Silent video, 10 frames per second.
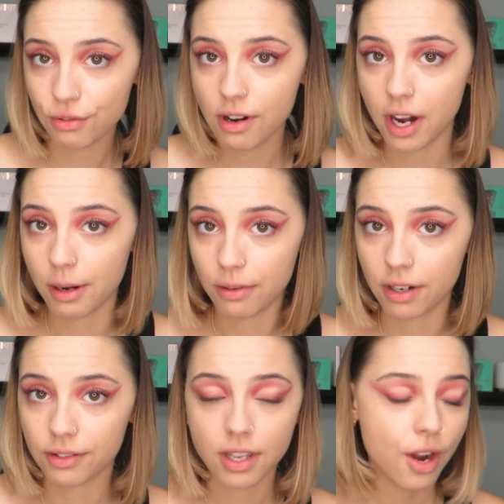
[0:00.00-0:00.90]
gonna do our
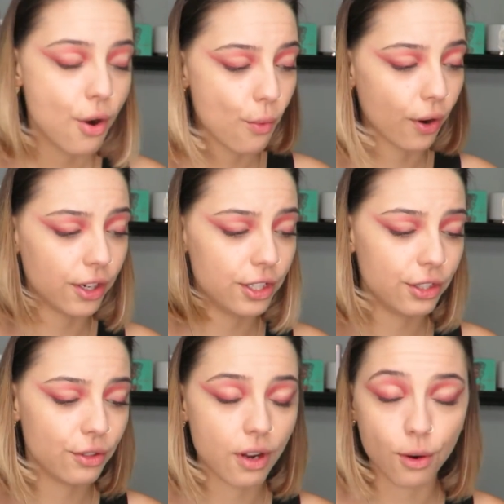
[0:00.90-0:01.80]
eyebrows. We're gonna
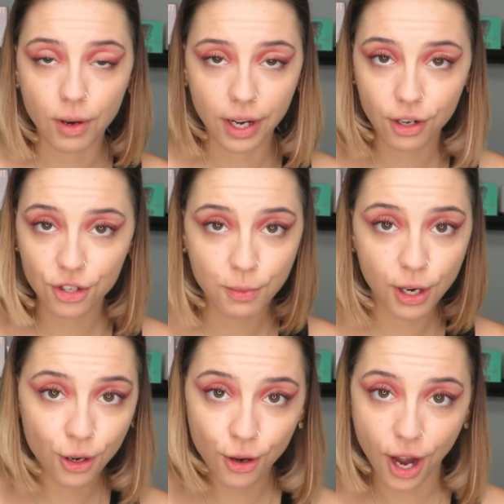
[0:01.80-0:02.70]
do a regular
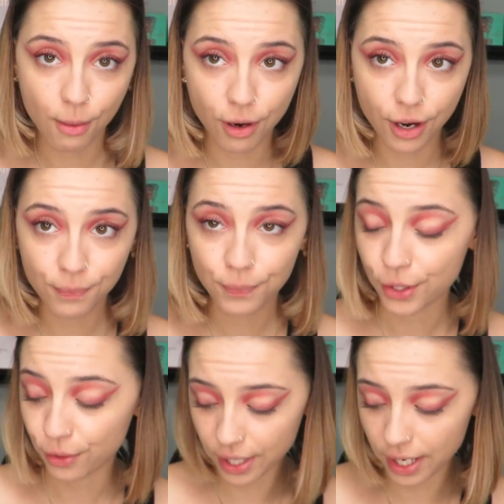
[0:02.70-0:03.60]
schmegular eyebrow,
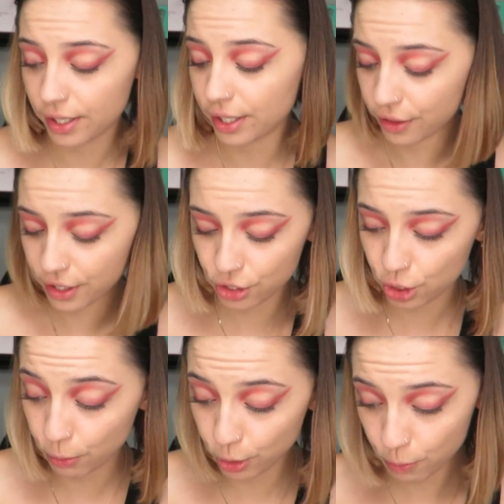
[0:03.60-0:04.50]
okay? Nothing
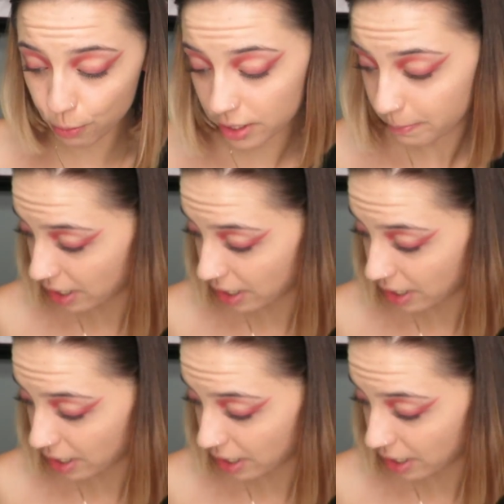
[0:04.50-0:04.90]
super duper